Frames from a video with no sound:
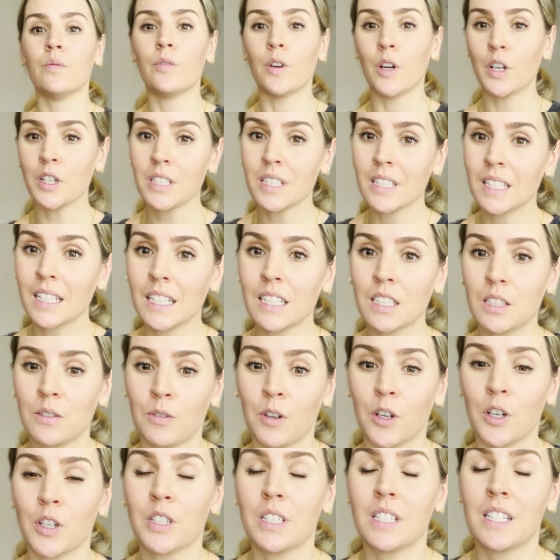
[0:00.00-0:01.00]
First things
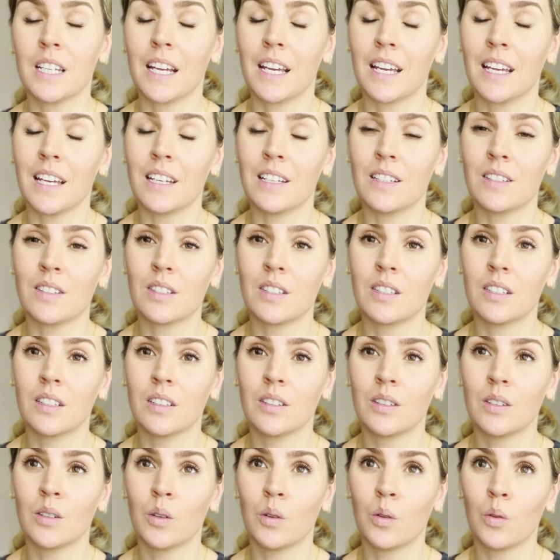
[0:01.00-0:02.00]
first is,
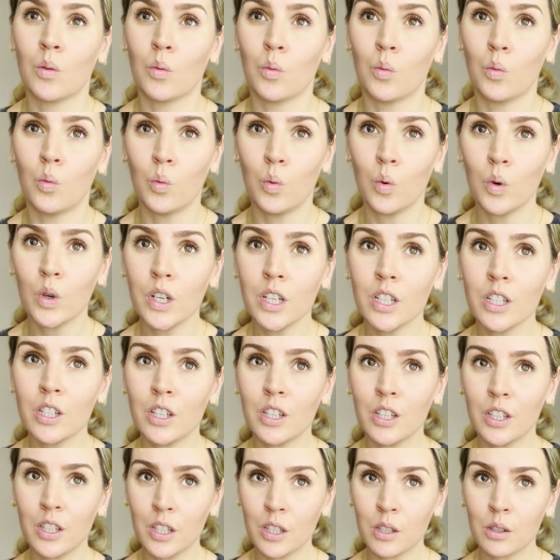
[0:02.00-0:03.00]
would
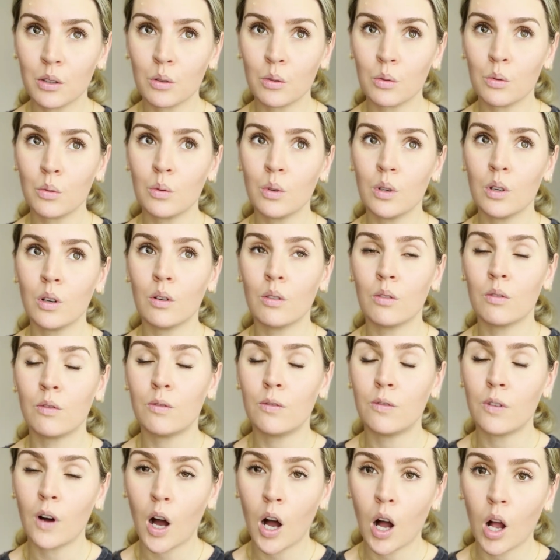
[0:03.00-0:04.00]
you
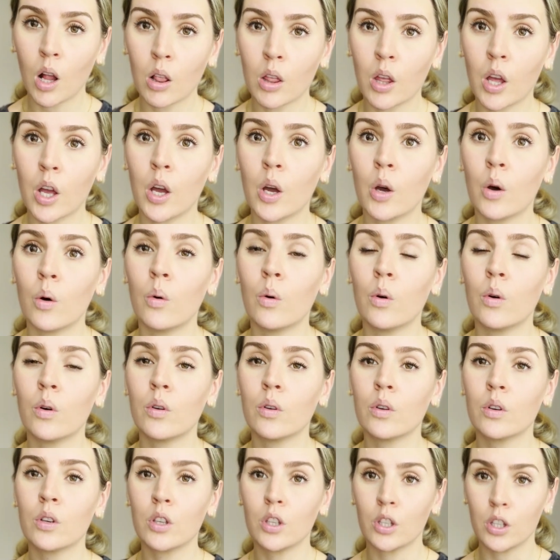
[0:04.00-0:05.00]
follow
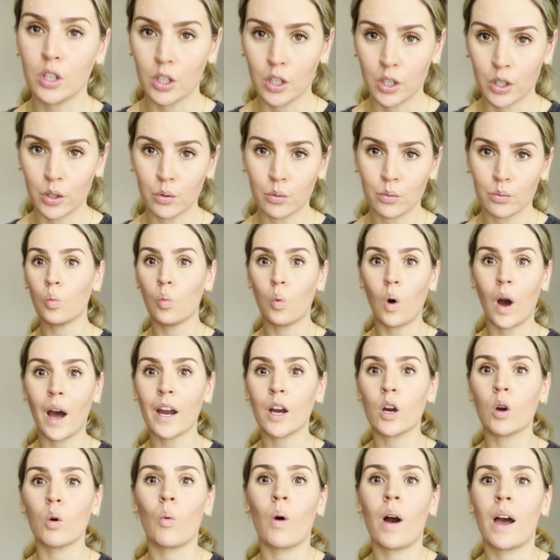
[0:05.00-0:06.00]
you? Why
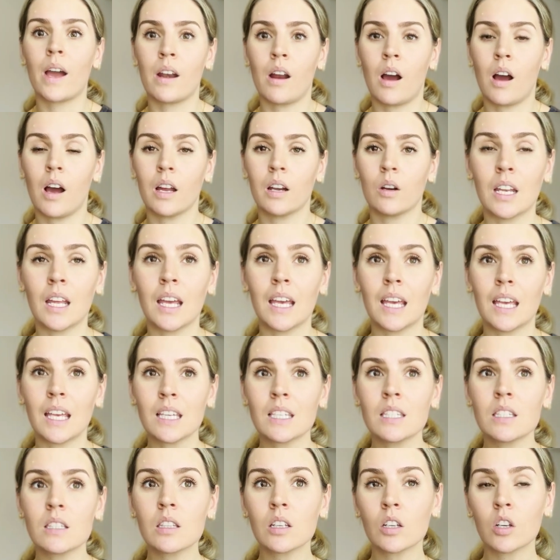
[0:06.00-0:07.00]
or why not?
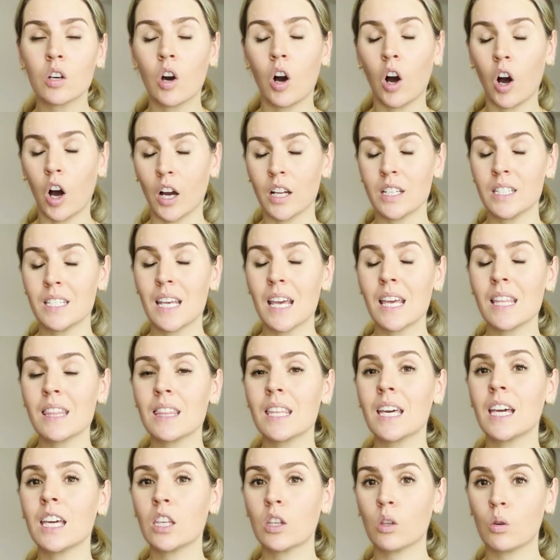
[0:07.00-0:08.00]
Is the content
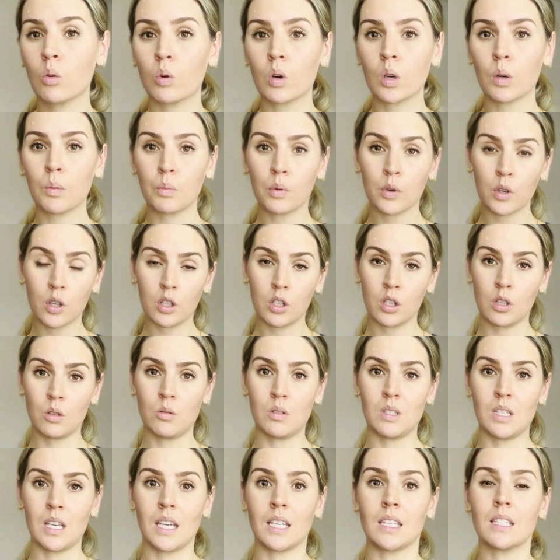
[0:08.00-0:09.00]
that you're
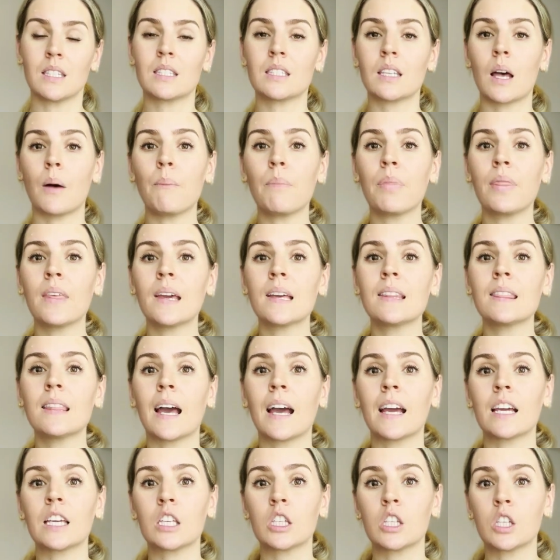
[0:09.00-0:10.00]
producing something
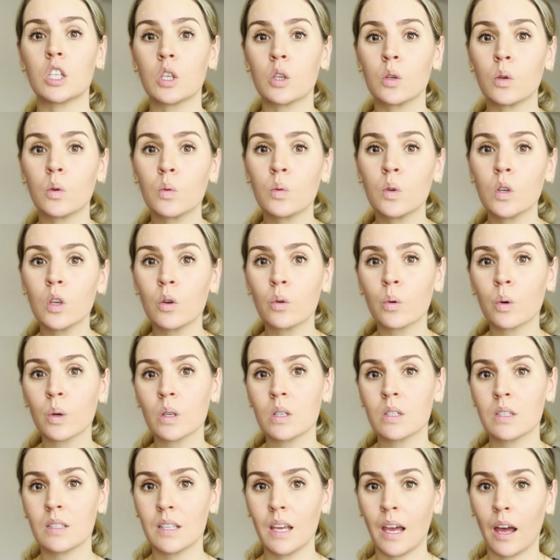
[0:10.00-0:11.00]
that you
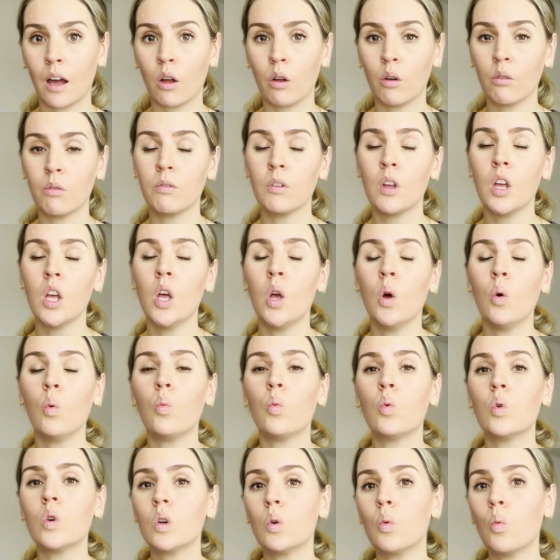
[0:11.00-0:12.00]
yourself
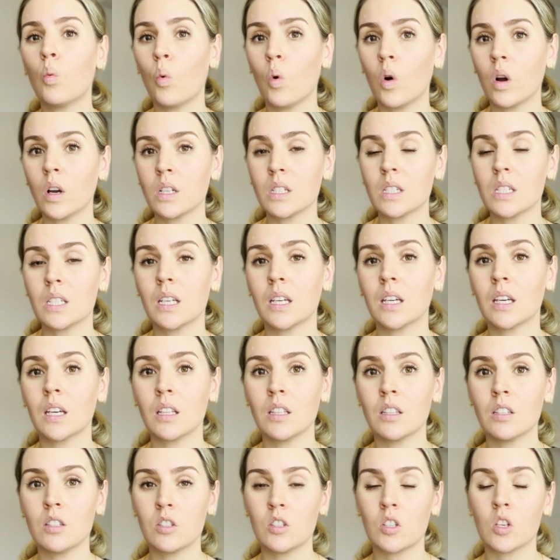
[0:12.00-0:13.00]
would want to
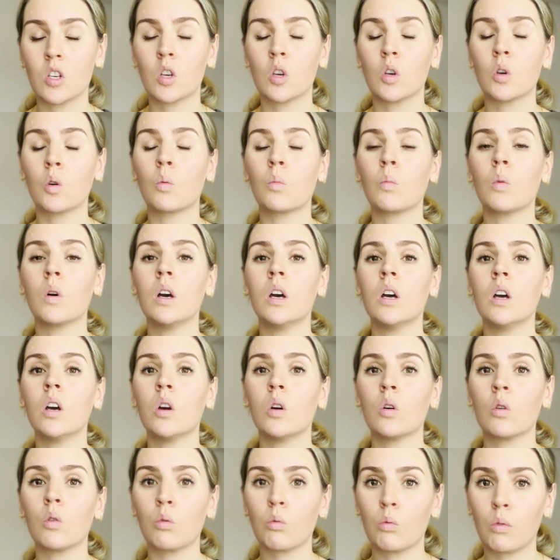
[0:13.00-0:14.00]
consume
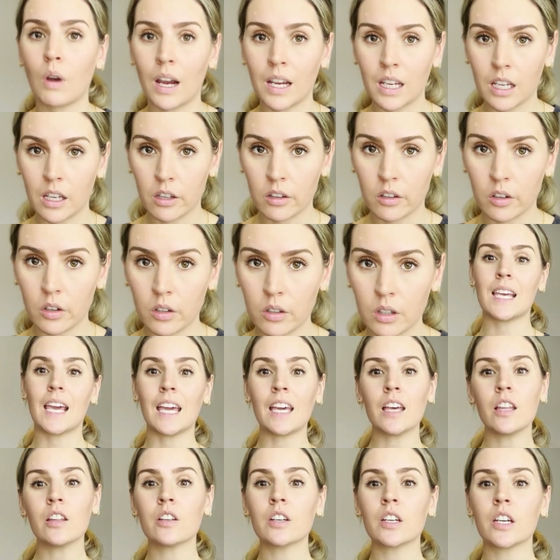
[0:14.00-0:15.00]
regularly?
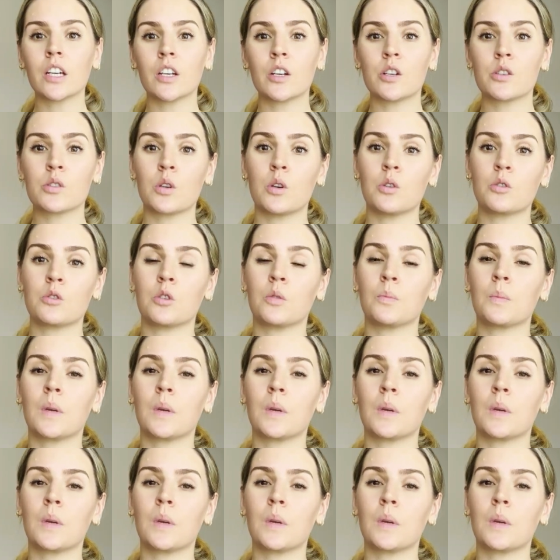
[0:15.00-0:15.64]
Take a look at your social